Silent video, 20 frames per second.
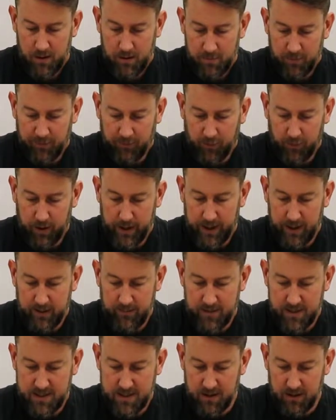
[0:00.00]
Before I
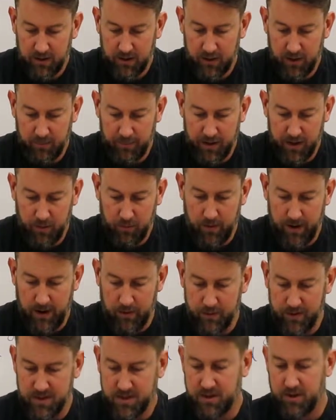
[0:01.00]
give this a little bit of
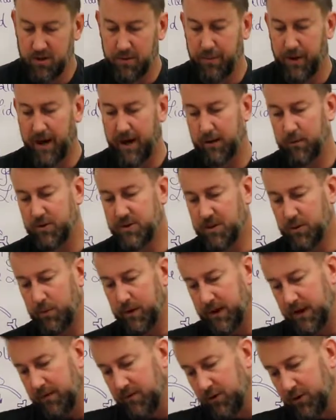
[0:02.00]
roundness to the pot, which I
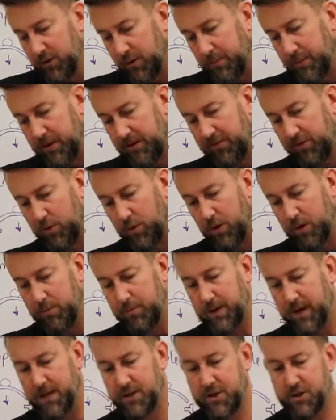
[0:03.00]
want to give a little bit of form,
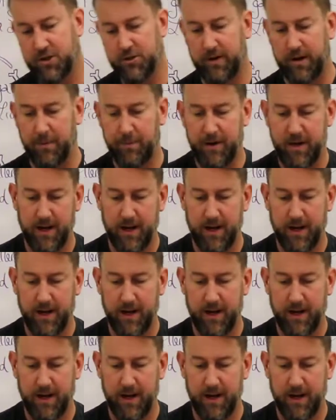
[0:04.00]
not just straight up and